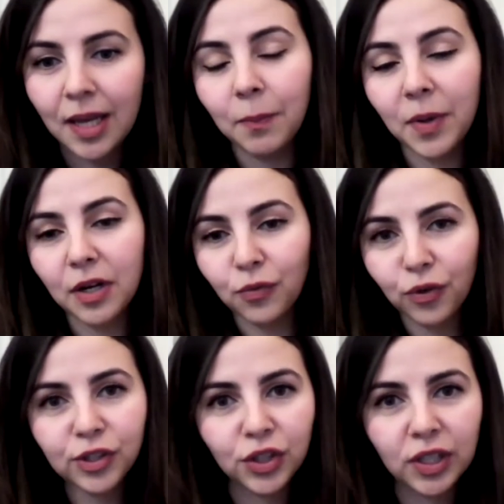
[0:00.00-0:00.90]
But
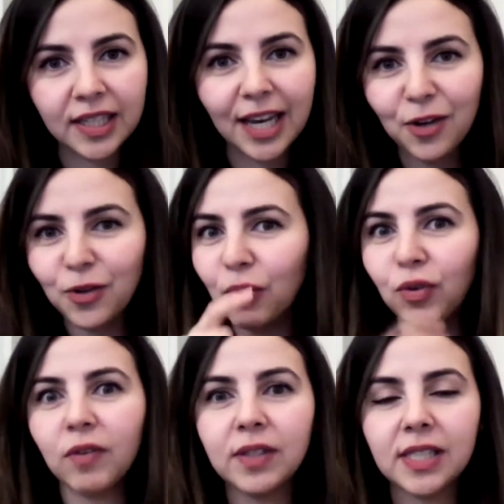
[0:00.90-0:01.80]
unfortunately, I don't know if you
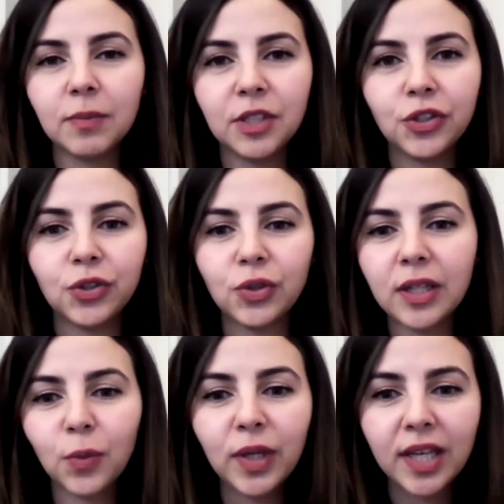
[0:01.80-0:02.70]
have the same issue in
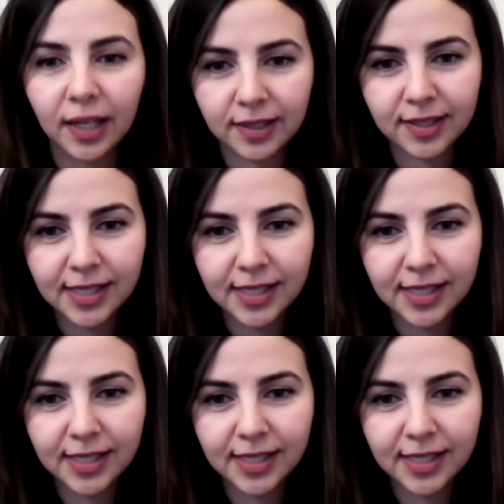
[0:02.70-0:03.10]
the weekend.